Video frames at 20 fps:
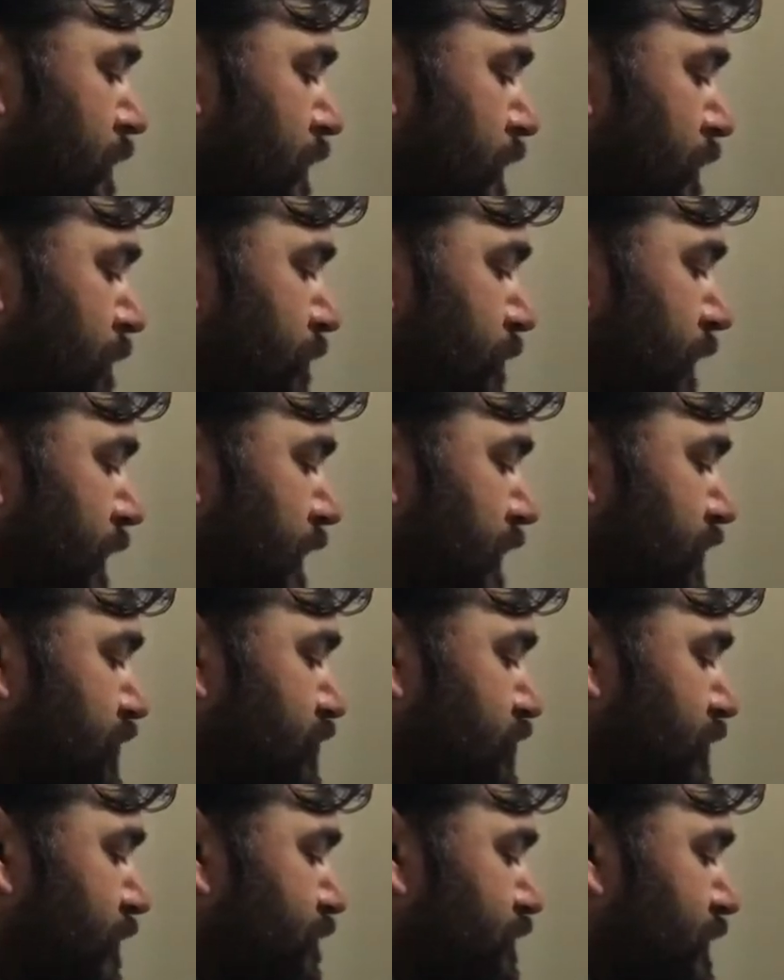
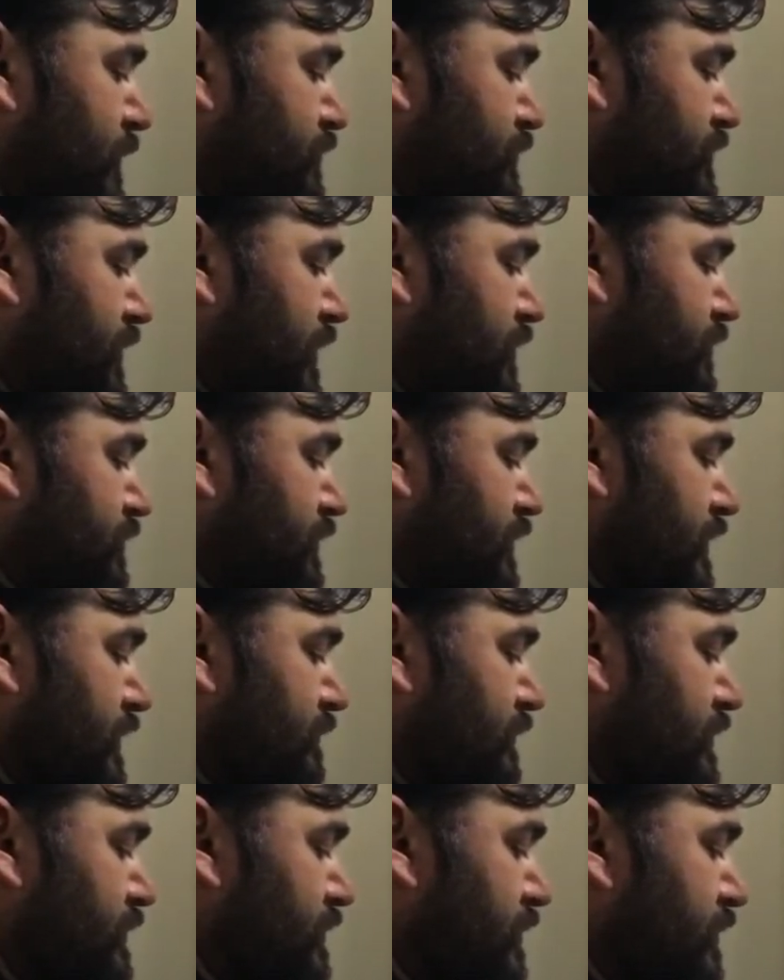Mass of substance
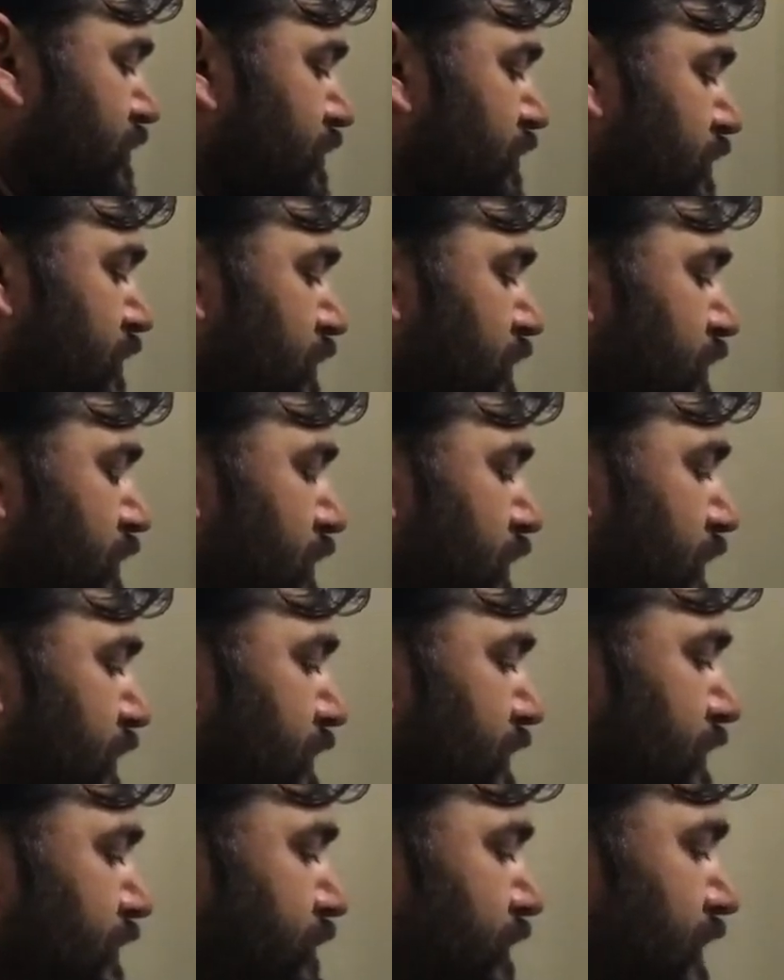given
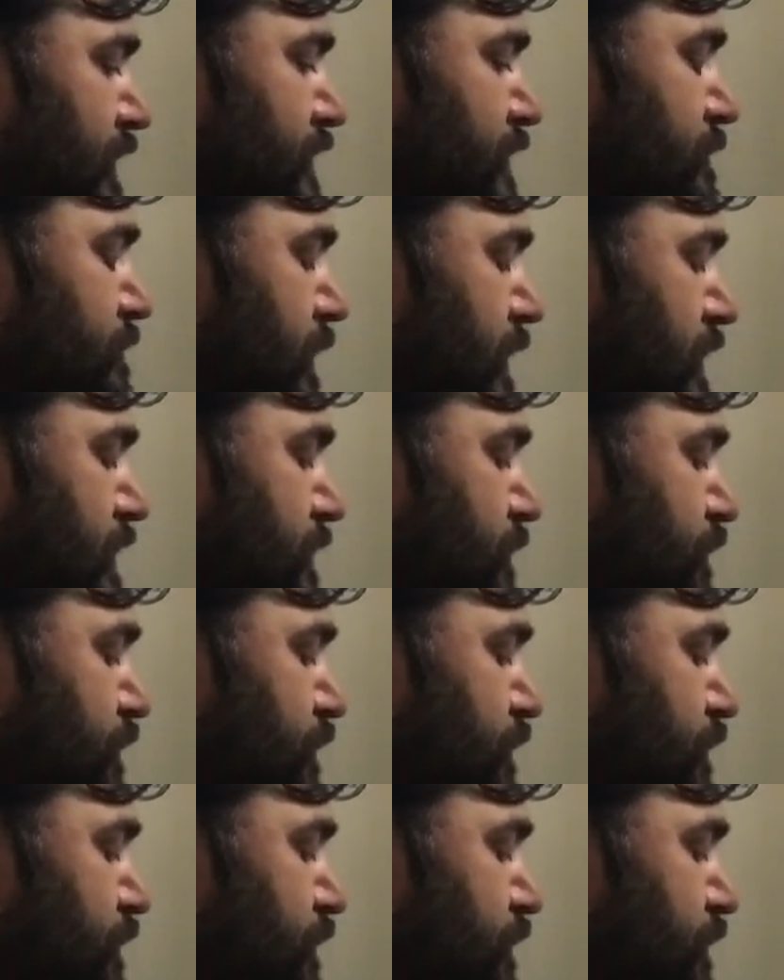divided by